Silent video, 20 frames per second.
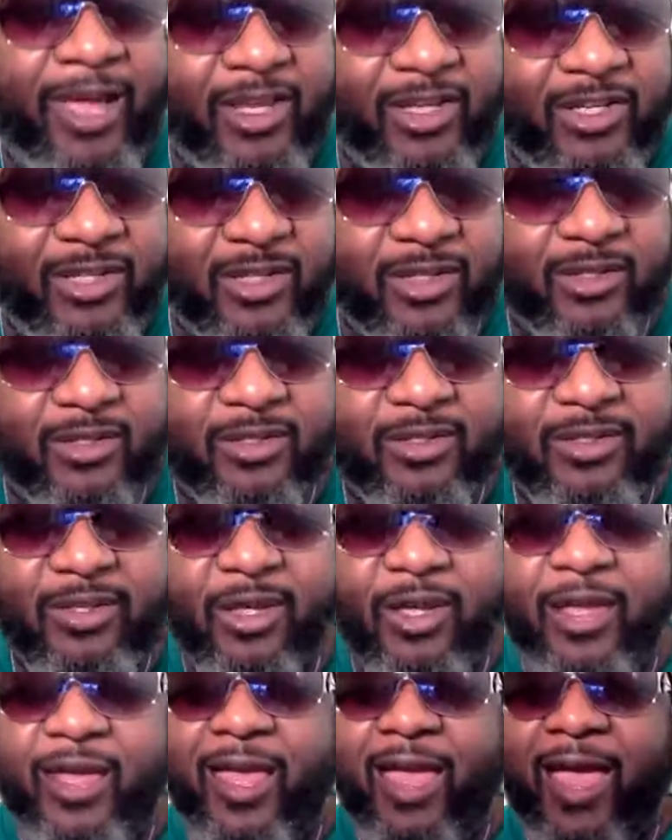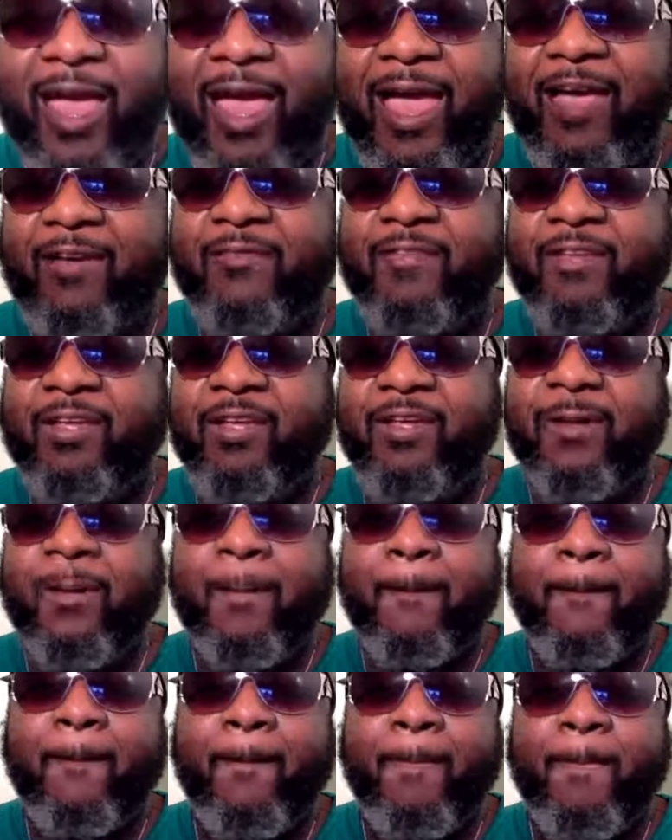patience,
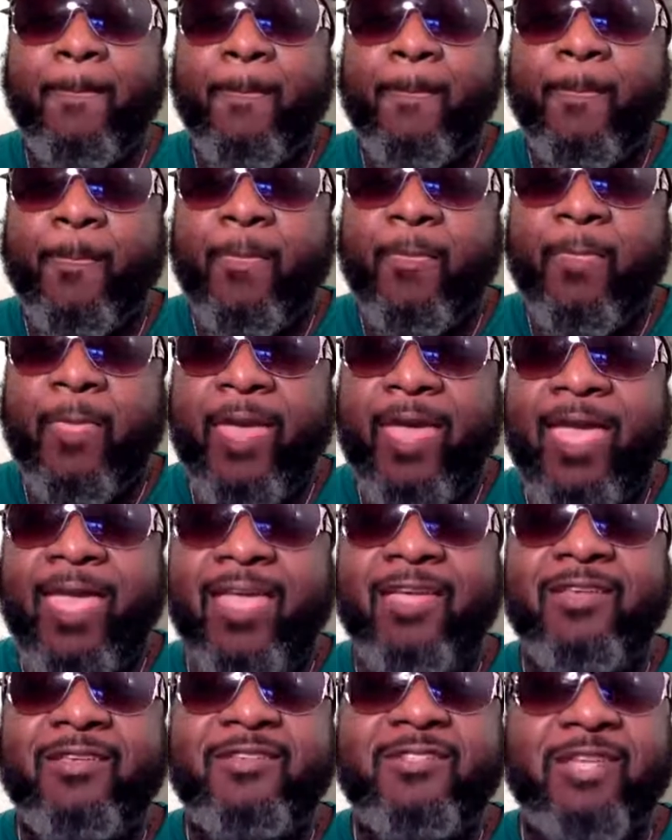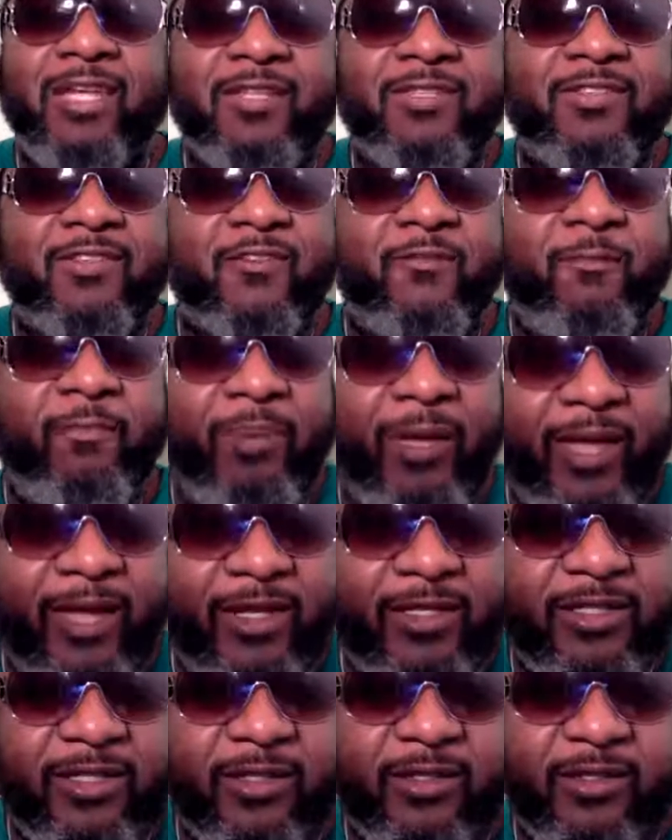having a sense of
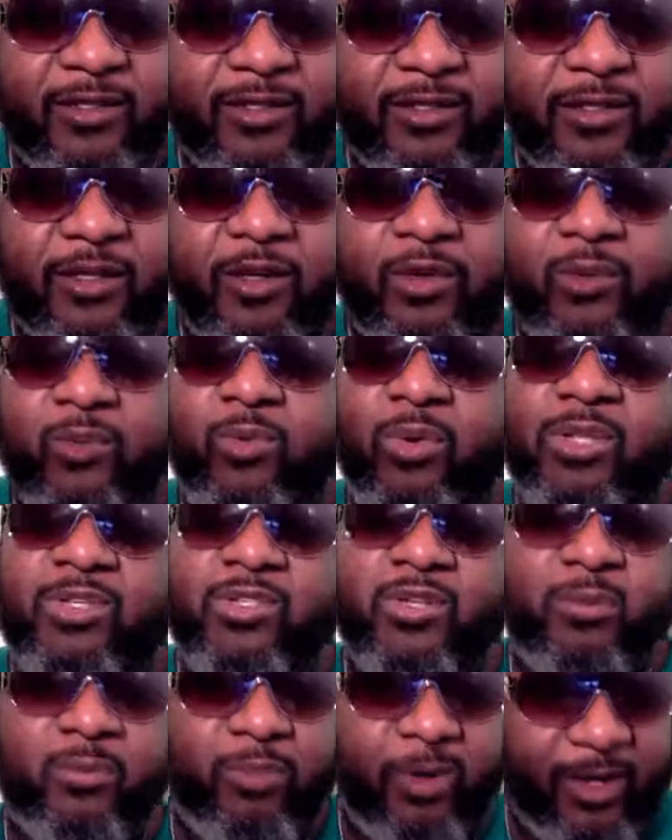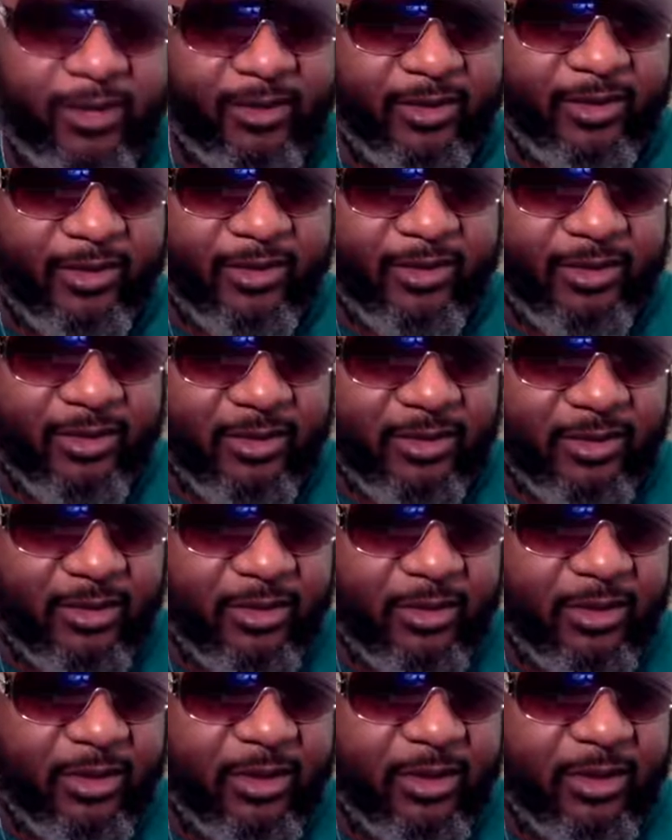patience with your brothers,